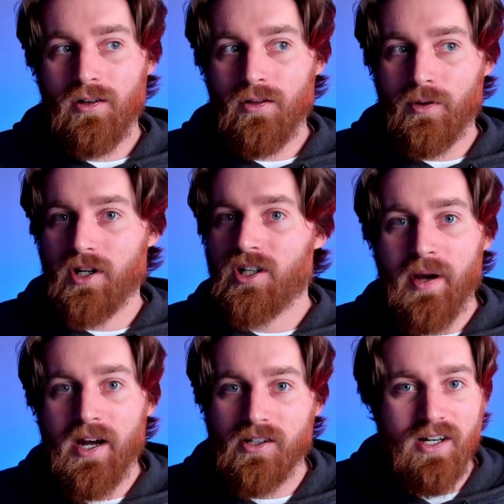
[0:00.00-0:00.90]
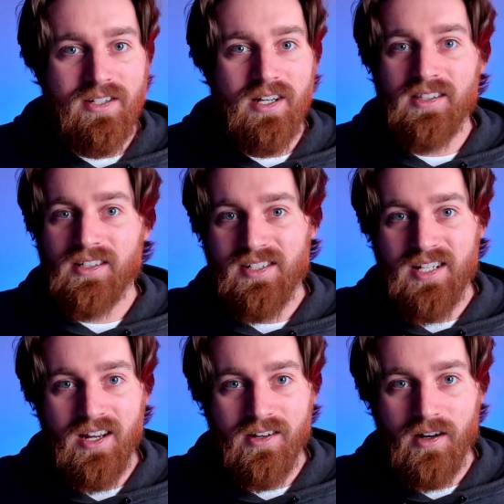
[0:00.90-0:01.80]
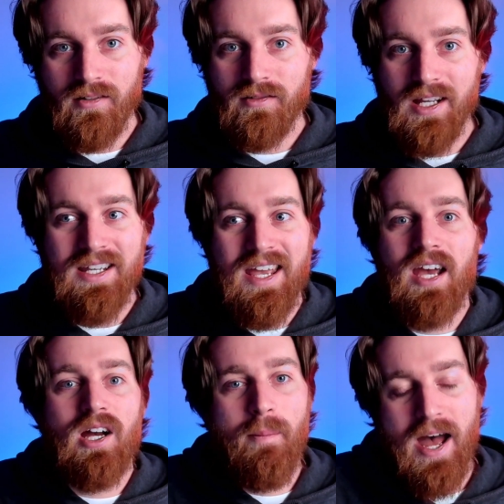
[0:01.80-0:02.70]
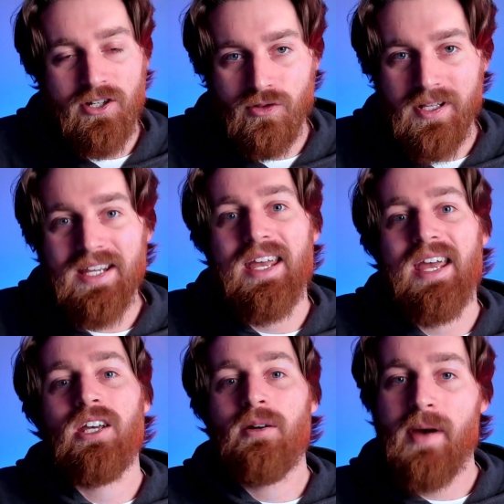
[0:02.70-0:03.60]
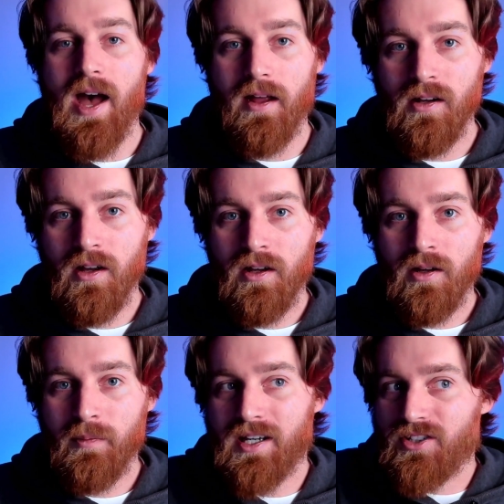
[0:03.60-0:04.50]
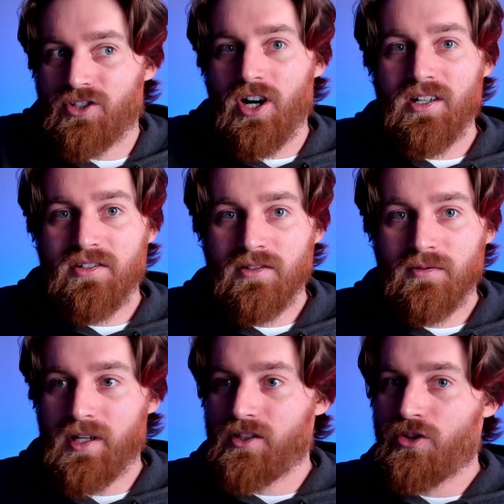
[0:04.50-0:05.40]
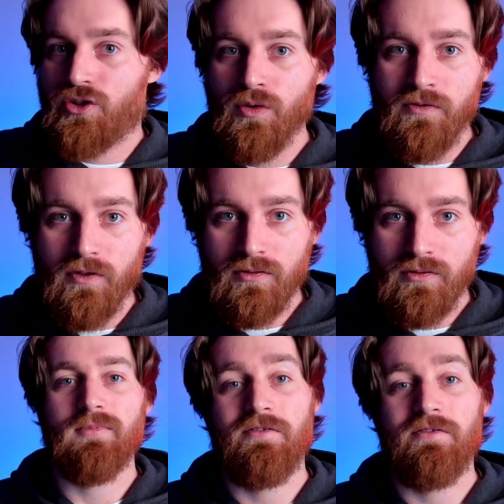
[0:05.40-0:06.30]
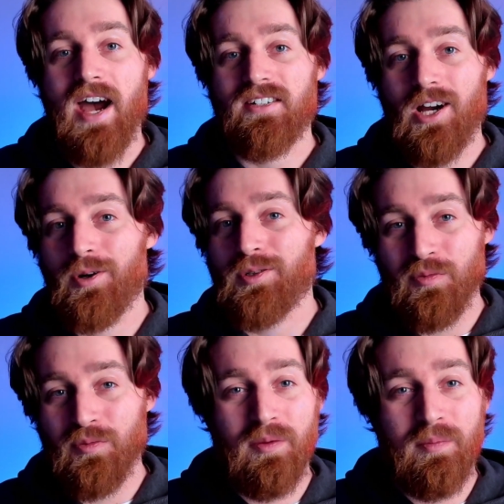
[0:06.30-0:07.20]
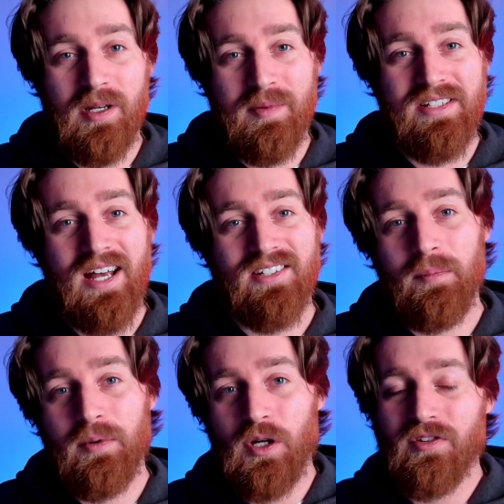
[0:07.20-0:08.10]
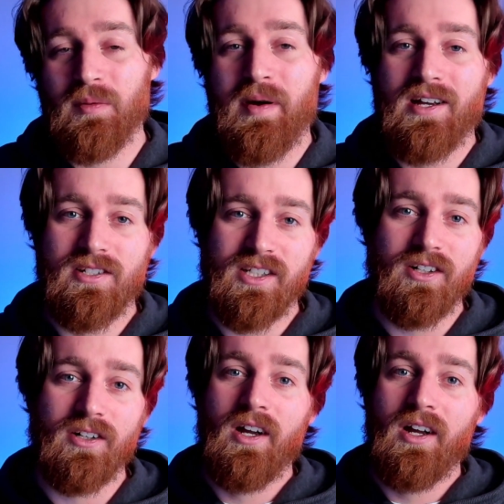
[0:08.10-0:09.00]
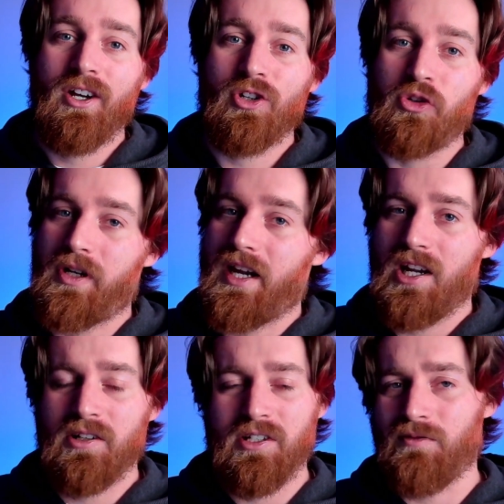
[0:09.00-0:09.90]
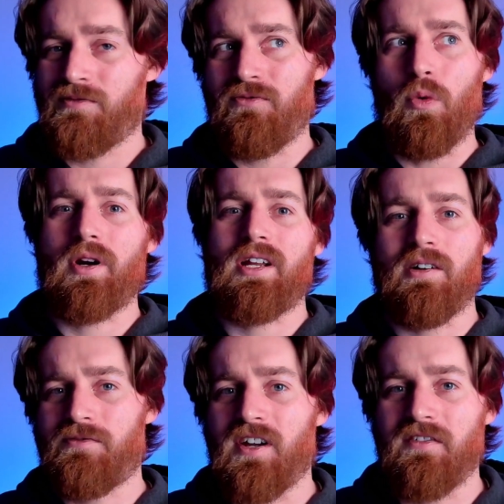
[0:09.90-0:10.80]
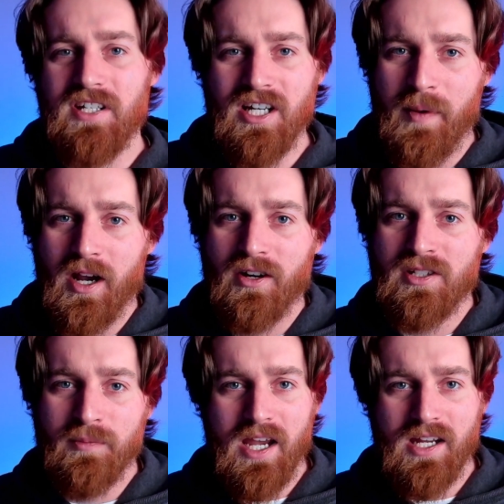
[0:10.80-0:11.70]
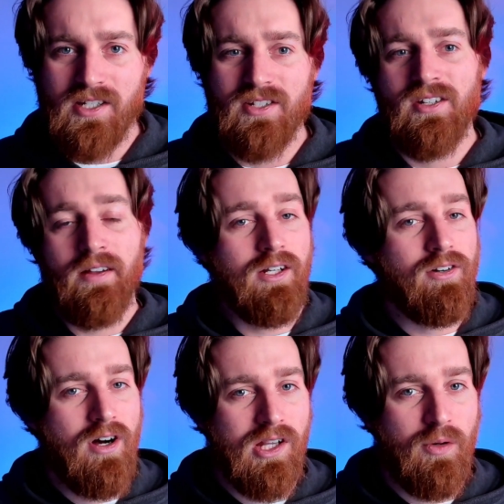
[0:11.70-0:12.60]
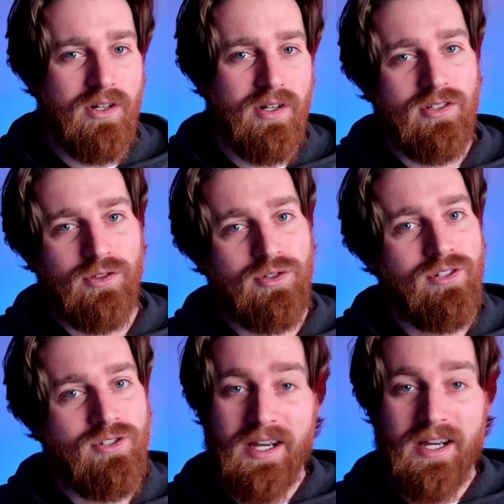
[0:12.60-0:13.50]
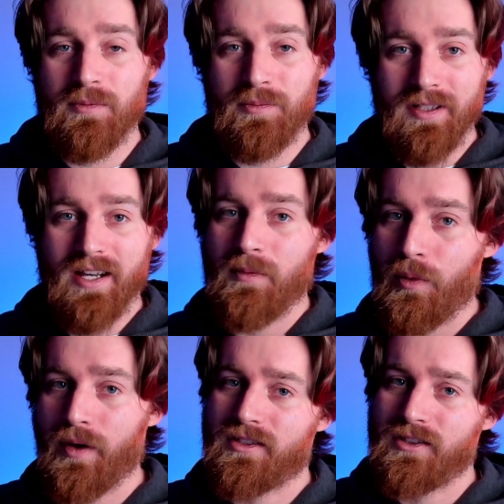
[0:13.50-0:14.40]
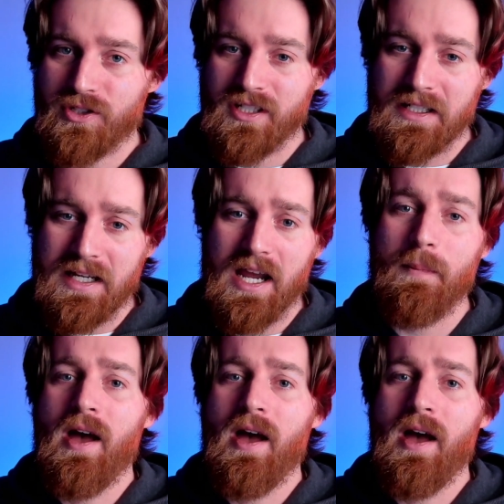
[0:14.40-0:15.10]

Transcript: well, your competitor has nothing to stand on. They can't come at you. They can't get mad because it's honest, because it's truthful. In fact, I worked with one B2B SaaS company over the past year creating, 40 to 50 comparison pages. They're an all-in-one solution, so they got to play the point solution game.